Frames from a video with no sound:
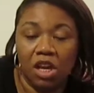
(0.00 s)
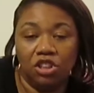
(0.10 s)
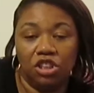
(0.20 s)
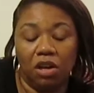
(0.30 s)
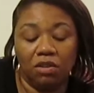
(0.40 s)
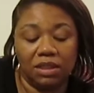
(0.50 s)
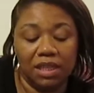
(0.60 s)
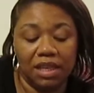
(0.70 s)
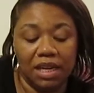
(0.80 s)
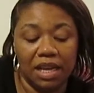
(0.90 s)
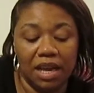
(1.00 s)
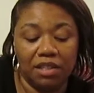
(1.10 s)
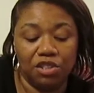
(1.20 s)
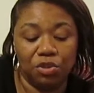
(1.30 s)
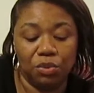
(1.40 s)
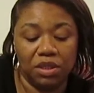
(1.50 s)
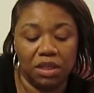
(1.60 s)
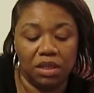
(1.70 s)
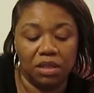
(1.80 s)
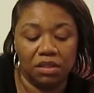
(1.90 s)
Charles said that he has two
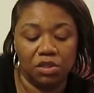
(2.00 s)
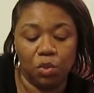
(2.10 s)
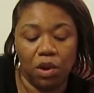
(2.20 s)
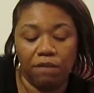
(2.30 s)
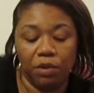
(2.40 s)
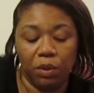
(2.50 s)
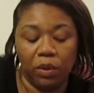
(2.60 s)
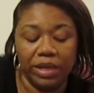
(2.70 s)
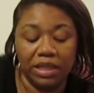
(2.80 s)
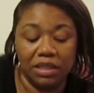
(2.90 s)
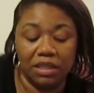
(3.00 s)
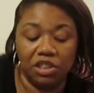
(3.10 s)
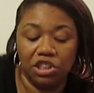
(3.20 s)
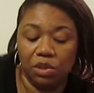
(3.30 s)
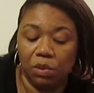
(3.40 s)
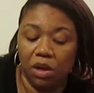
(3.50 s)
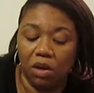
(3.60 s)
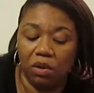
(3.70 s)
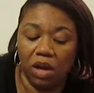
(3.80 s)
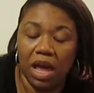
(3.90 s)
sons, a 12-year-old and a
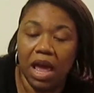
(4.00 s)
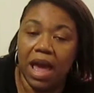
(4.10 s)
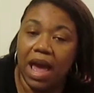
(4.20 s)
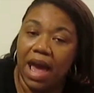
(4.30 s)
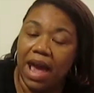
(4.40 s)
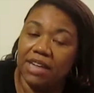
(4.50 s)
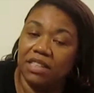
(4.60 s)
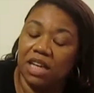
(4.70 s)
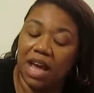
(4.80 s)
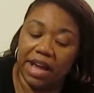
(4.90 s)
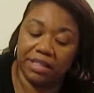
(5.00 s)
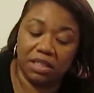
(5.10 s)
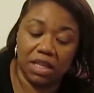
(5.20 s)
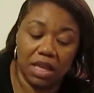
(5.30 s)
6-year-old. Ashley asked